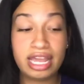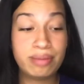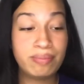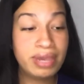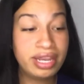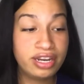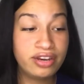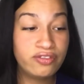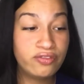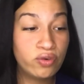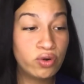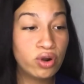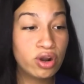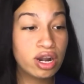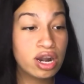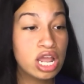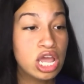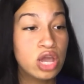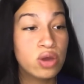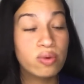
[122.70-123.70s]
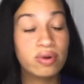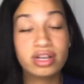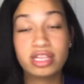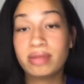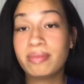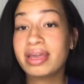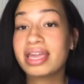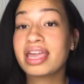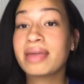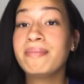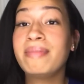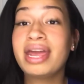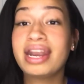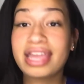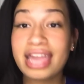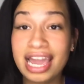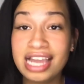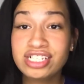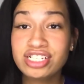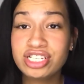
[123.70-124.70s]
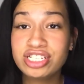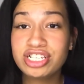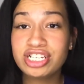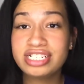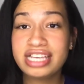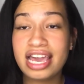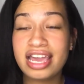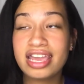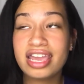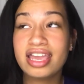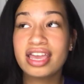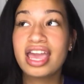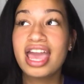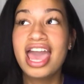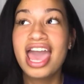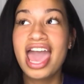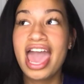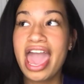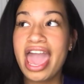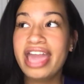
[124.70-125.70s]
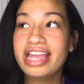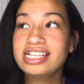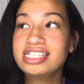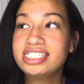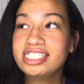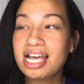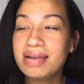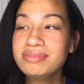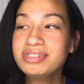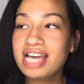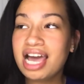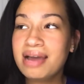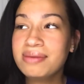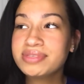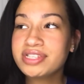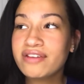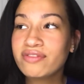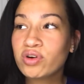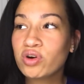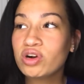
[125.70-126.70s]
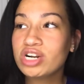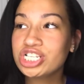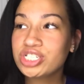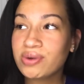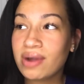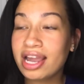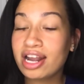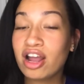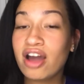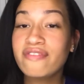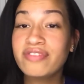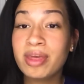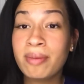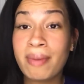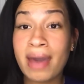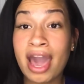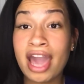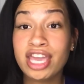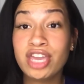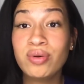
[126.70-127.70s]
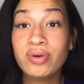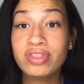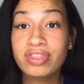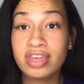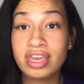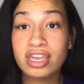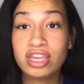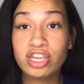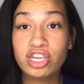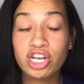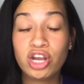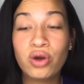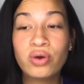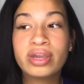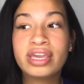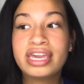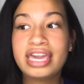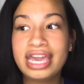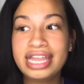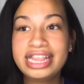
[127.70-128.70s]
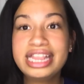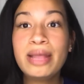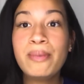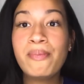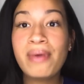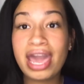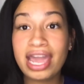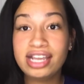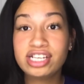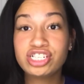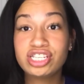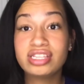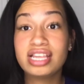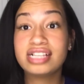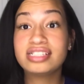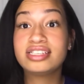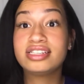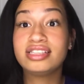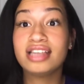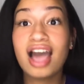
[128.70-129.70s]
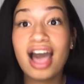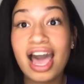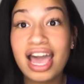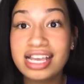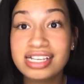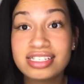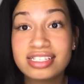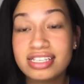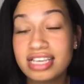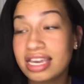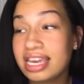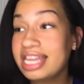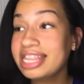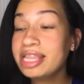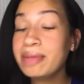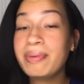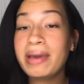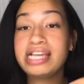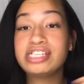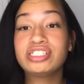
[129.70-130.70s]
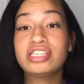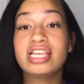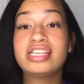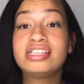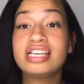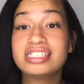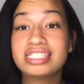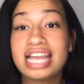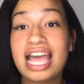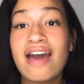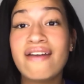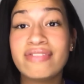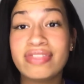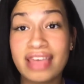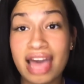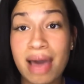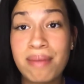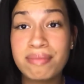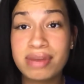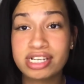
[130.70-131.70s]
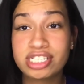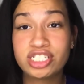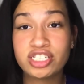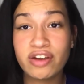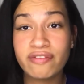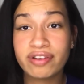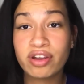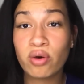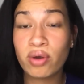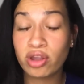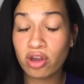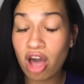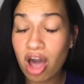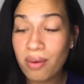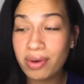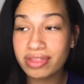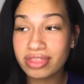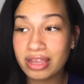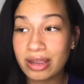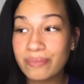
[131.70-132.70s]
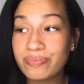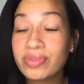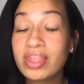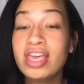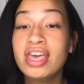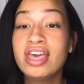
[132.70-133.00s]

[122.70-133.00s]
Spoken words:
admitted for, what are the medications they're taking, and sometimes, of course, right off the bat, you would think, get the patient that's not as sick, get the patient that doesn't have that much stuff going on with them.